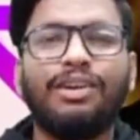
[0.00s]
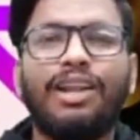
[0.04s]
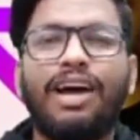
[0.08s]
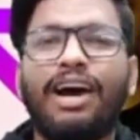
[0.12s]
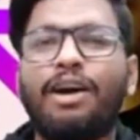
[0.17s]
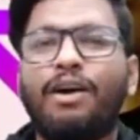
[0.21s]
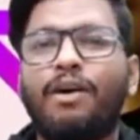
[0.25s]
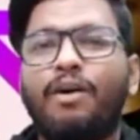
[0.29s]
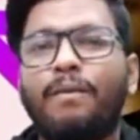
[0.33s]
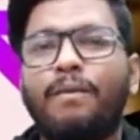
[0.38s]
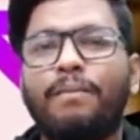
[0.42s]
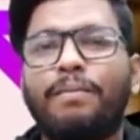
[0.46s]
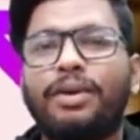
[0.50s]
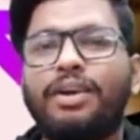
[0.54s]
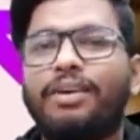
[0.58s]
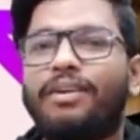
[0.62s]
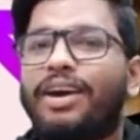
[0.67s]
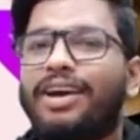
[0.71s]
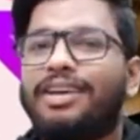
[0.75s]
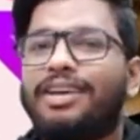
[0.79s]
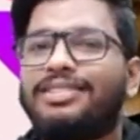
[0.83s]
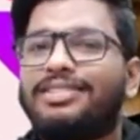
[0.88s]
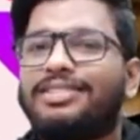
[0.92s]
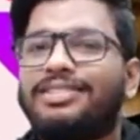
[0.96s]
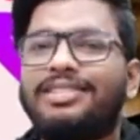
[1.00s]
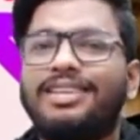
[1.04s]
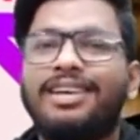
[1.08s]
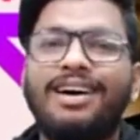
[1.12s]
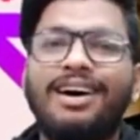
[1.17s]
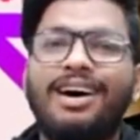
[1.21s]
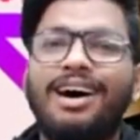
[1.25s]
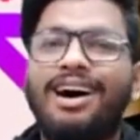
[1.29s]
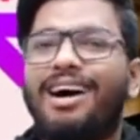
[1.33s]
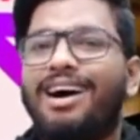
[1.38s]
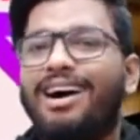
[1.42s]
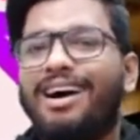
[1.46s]
I hope you guys
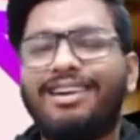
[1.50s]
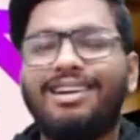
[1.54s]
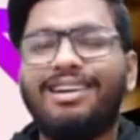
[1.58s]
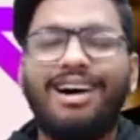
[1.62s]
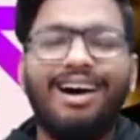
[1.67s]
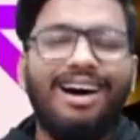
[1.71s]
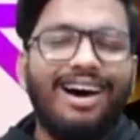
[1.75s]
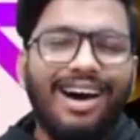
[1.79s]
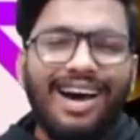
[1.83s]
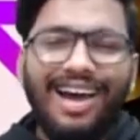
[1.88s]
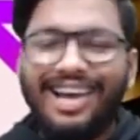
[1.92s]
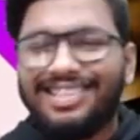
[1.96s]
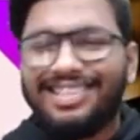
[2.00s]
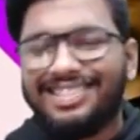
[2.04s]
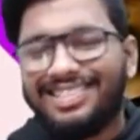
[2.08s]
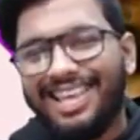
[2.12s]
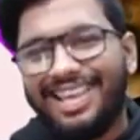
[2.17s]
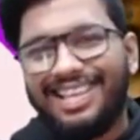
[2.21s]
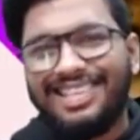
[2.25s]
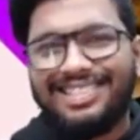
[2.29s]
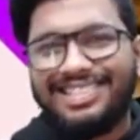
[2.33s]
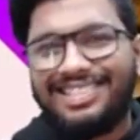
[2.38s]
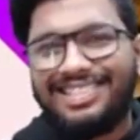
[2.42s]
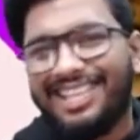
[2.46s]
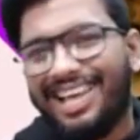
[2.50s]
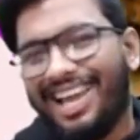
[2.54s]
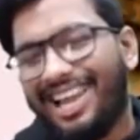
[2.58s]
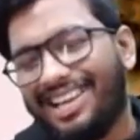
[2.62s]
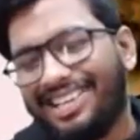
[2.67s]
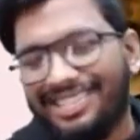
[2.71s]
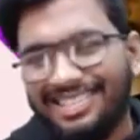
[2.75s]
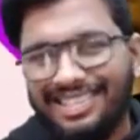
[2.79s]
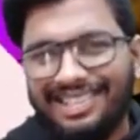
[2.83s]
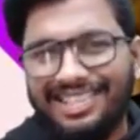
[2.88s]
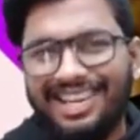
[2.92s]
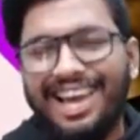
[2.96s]
are as
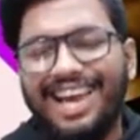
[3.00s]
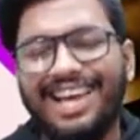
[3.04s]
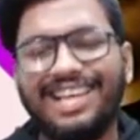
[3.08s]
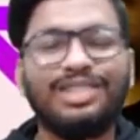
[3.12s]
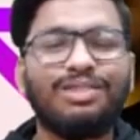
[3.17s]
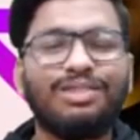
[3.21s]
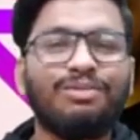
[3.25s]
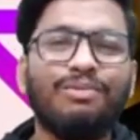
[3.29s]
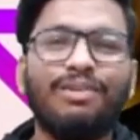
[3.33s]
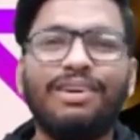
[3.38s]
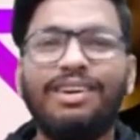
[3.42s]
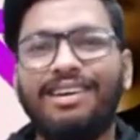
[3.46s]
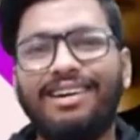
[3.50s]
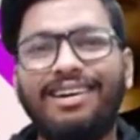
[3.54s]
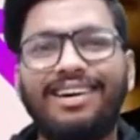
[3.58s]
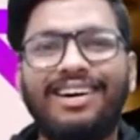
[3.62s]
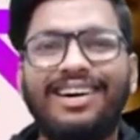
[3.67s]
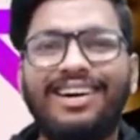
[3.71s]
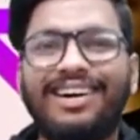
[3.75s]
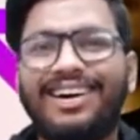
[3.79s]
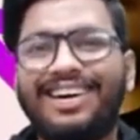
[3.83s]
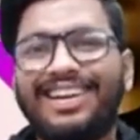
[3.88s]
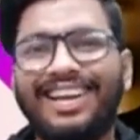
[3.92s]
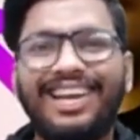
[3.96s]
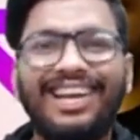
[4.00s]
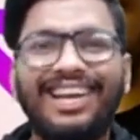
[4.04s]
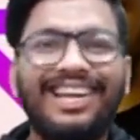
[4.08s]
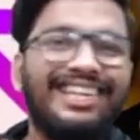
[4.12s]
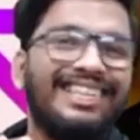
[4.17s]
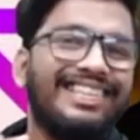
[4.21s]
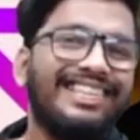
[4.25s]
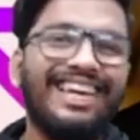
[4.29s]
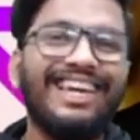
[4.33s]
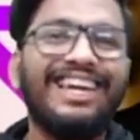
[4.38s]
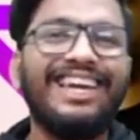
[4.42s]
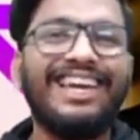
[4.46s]
excited as we are
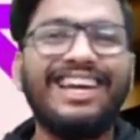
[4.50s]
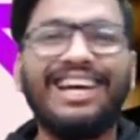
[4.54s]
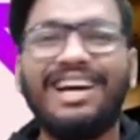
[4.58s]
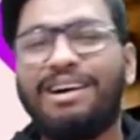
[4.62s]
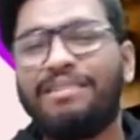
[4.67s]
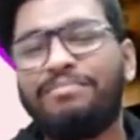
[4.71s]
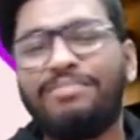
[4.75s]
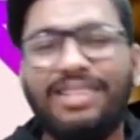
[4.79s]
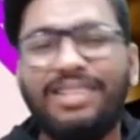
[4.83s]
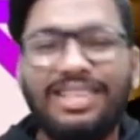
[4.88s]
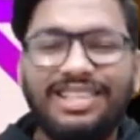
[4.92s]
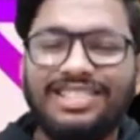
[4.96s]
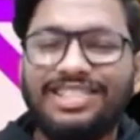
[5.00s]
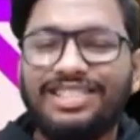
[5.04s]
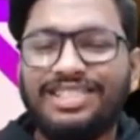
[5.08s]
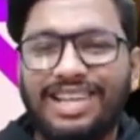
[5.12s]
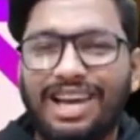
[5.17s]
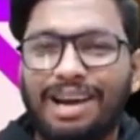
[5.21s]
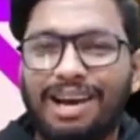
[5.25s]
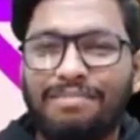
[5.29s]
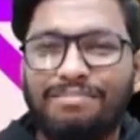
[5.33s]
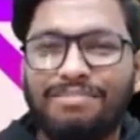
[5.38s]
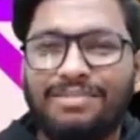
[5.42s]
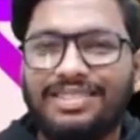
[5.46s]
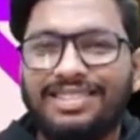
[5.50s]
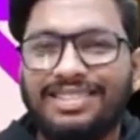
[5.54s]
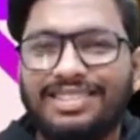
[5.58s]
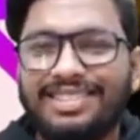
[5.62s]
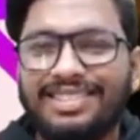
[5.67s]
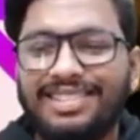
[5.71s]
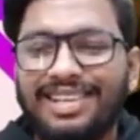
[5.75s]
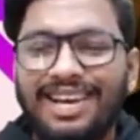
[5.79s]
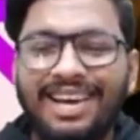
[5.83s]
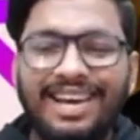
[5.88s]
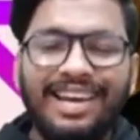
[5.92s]
in taking up these chapters,